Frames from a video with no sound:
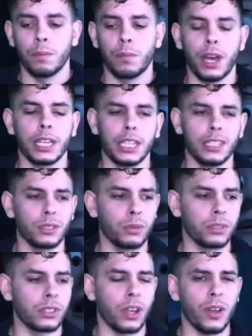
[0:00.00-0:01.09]
but he just
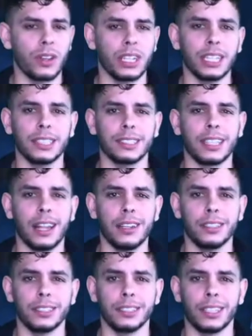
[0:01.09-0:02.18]
wants to go and eat
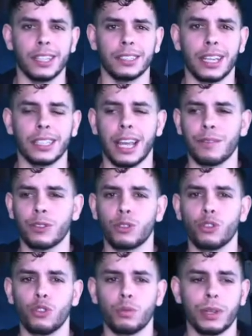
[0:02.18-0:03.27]
salad and have
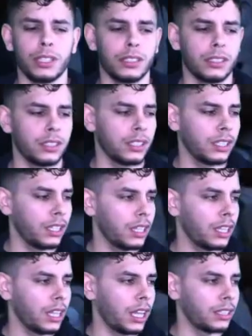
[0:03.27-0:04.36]
soup
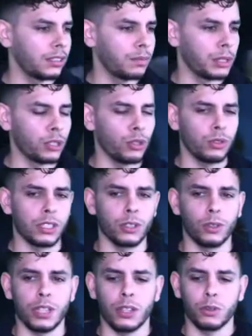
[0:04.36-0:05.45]
and be used as a
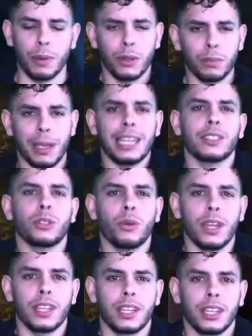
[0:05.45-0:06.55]
utensil. But he was made as a
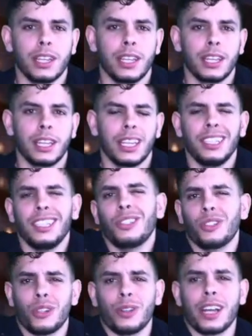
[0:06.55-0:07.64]
toy. He
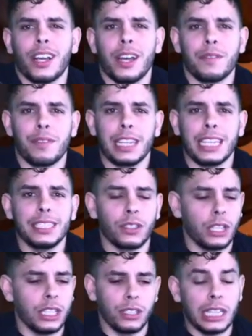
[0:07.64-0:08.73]
shouldn't know that kind of thing.
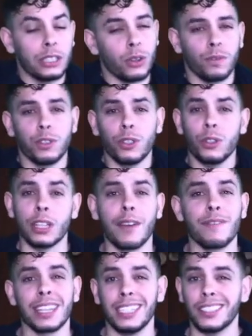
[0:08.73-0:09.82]
He's confused. I
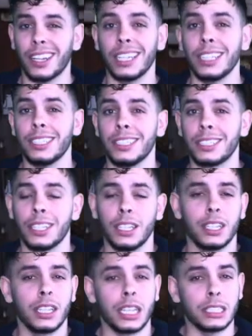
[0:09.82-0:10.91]
think he's unhinged.
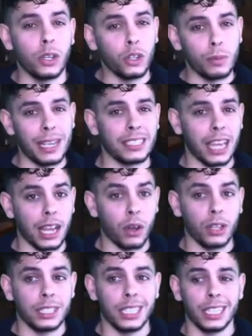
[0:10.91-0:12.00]
He's a little bit
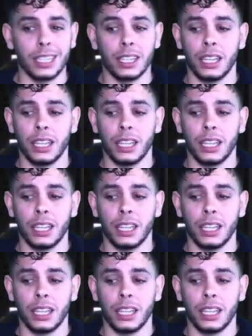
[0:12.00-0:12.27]
psychotic.